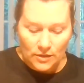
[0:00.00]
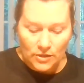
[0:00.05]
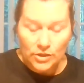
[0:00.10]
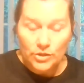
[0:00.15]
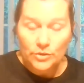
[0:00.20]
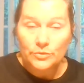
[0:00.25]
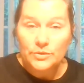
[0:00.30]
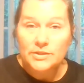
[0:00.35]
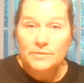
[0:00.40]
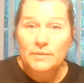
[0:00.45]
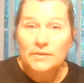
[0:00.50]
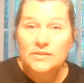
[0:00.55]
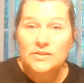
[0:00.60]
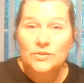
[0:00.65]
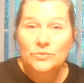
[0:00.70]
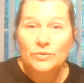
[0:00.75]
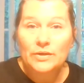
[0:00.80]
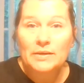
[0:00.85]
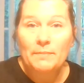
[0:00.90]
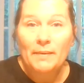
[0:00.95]
You were supposed
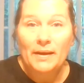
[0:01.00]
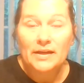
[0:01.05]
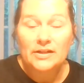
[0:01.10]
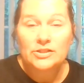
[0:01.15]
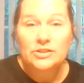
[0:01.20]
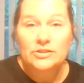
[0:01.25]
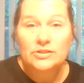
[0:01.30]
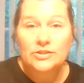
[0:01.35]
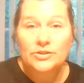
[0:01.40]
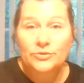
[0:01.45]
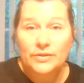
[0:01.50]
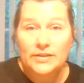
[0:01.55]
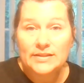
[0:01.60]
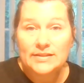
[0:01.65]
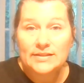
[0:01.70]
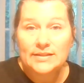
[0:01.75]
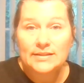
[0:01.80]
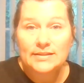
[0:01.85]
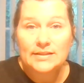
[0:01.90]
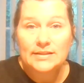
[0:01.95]
to read pages
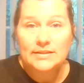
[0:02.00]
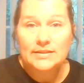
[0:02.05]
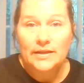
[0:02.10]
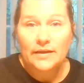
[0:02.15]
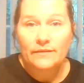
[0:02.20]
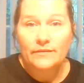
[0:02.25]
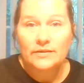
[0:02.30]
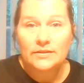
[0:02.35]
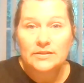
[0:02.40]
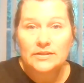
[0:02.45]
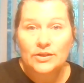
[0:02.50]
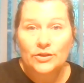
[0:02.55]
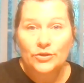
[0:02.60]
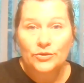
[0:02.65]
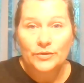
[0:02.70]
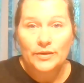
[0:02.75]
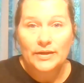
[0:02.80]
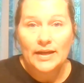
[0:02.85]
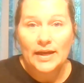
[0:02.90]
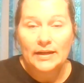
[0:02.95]
367 to
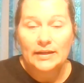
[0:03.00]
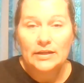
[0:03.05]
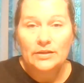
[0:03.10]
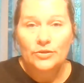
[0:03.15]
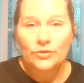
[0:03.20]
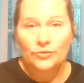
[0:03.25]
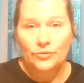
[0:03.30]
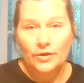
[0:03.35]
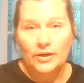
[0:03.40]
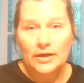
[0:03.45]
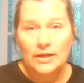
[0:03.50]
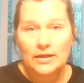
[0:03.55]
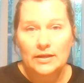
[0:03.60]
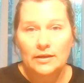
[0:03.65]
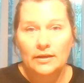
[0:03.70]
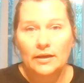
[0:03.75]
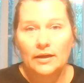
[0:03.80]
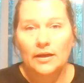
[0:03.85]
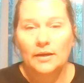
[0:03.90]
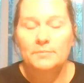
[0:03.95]
383,
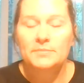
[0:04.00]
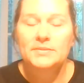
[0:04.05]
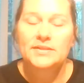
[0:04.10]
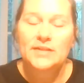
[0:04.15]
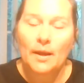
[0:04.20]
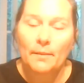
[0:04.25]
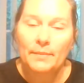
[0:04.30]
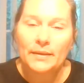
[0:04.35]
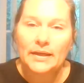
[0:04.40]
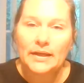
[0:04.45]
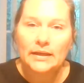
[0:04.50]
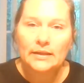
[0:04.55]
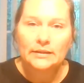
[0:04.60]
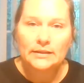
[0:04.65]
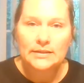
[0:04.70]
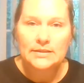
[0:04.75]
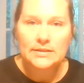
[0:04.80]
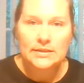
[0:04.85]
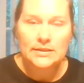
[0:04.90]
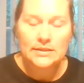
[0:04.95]
stopping at
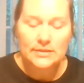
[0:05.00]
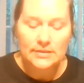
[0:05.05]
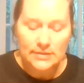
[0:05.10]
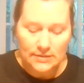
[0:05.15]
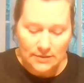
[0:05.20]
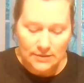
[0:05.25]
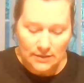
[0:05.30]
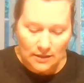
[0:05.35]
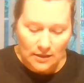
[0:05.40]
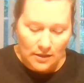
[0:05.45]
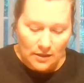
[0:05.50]
lenses,